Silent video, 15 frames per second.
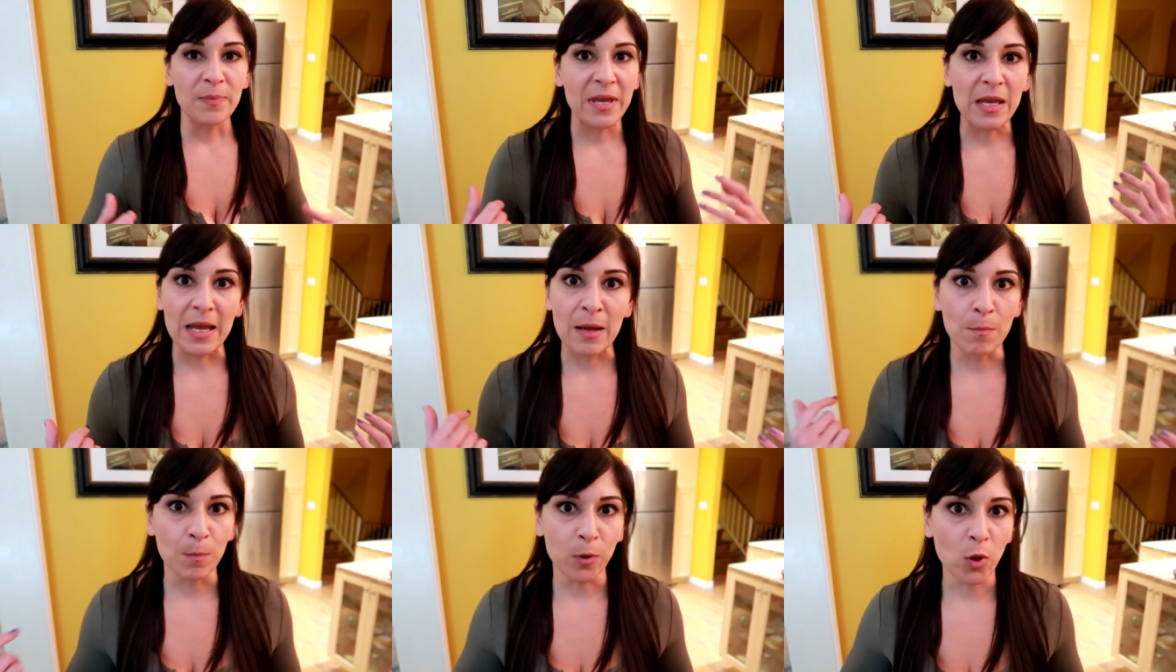pe-
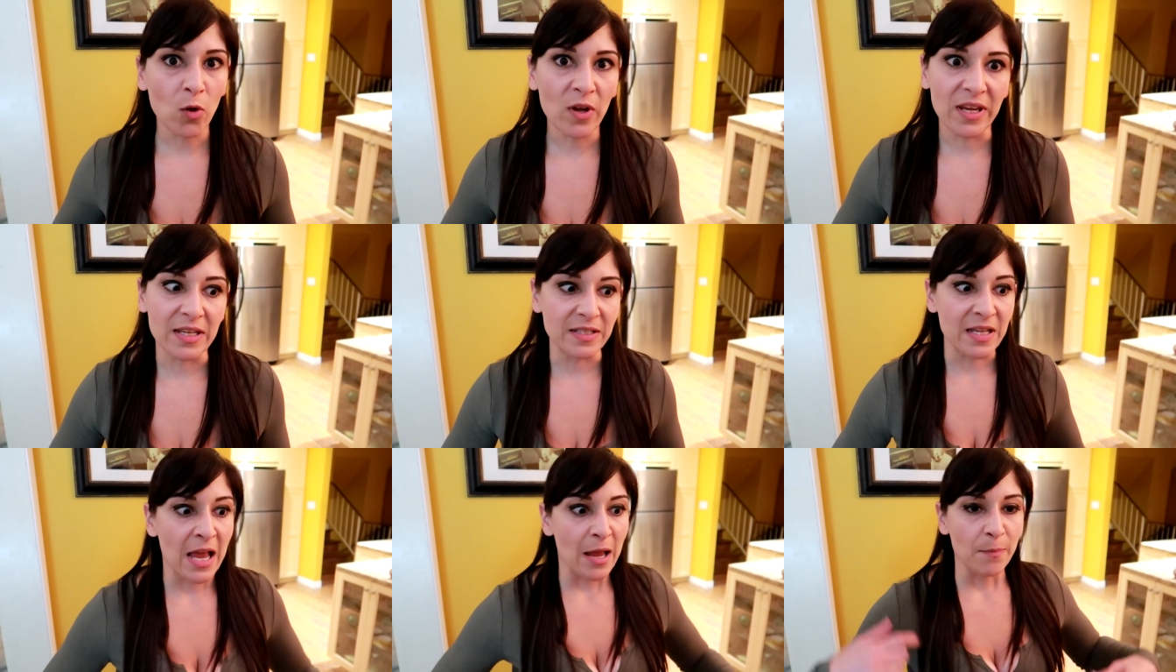
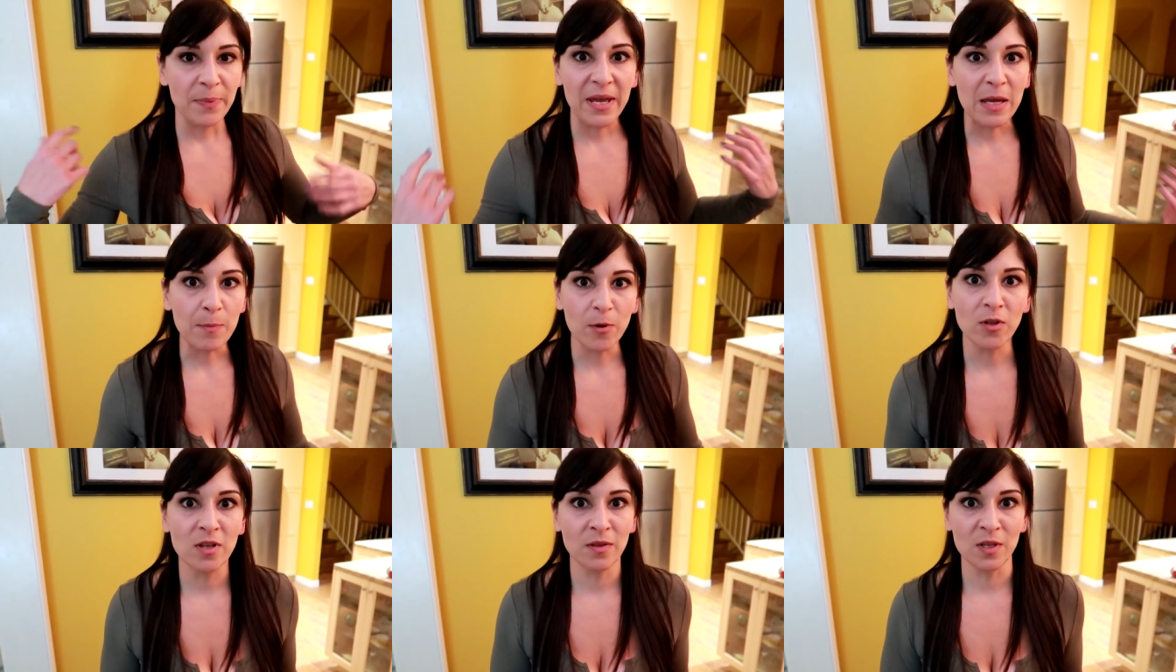employees,
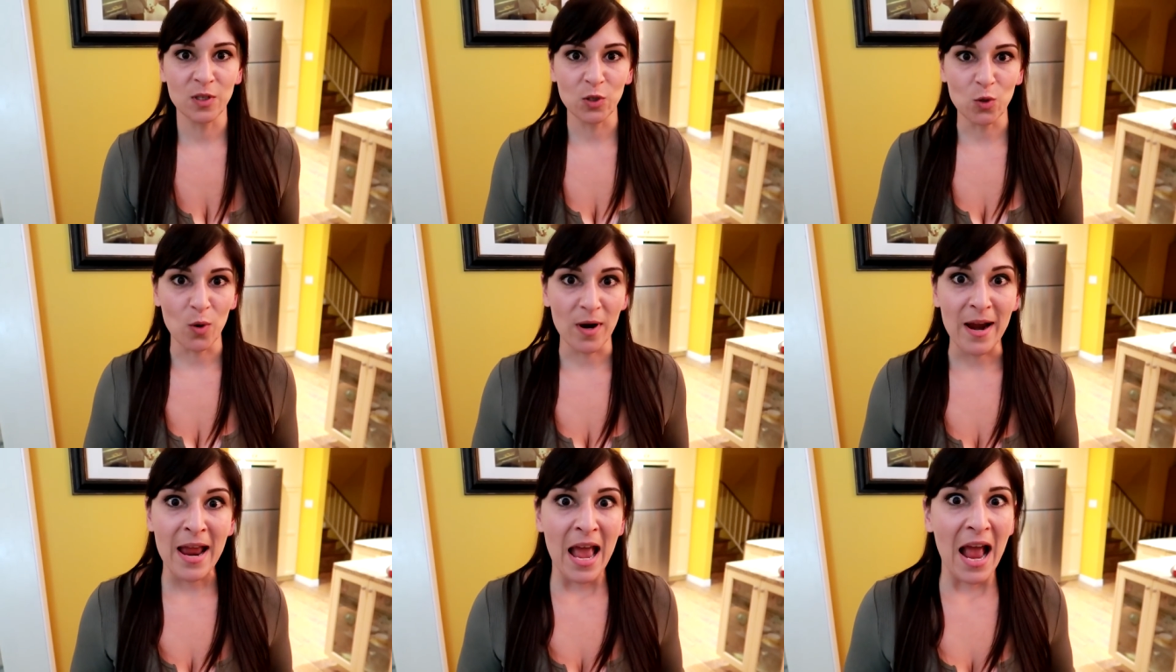people in the
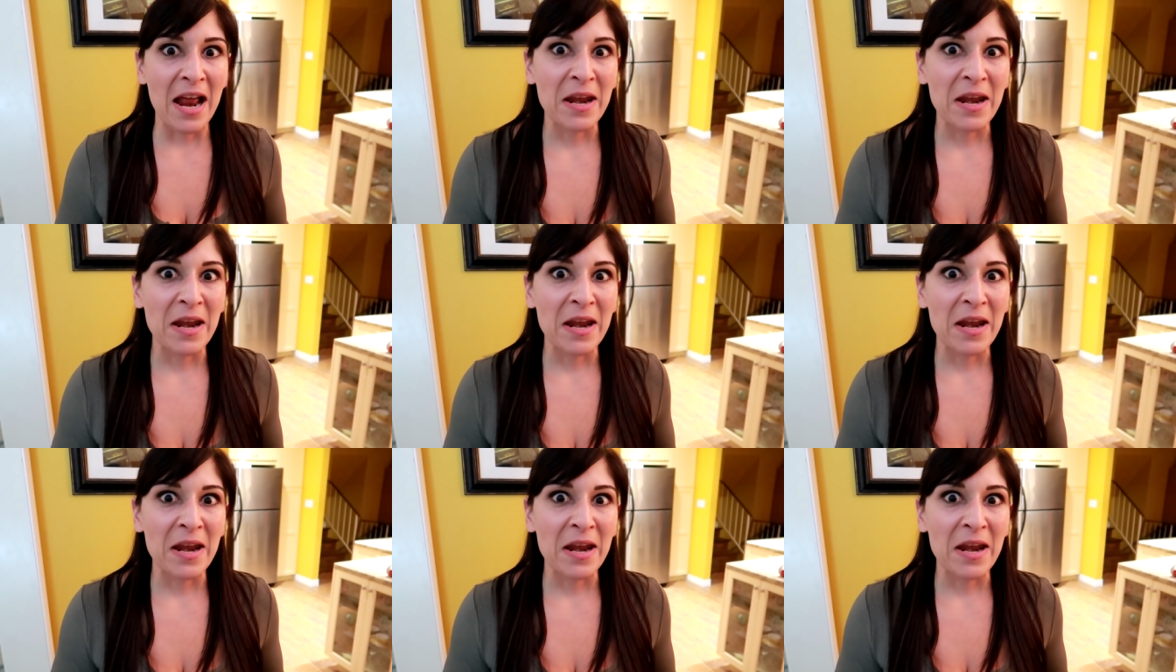store,